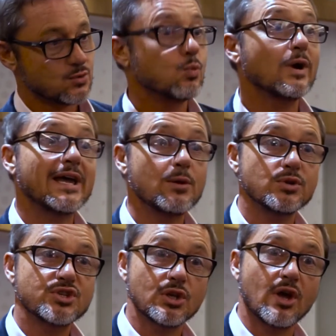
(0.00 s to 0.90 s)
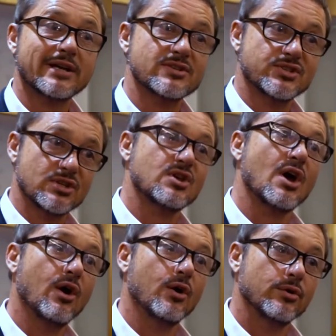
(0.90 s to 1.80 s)
Where would you like us to
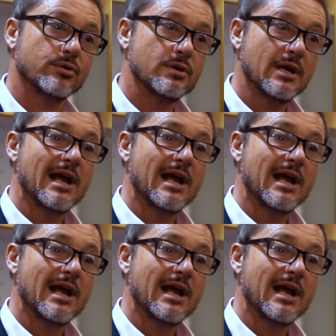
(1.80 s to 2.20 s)
go?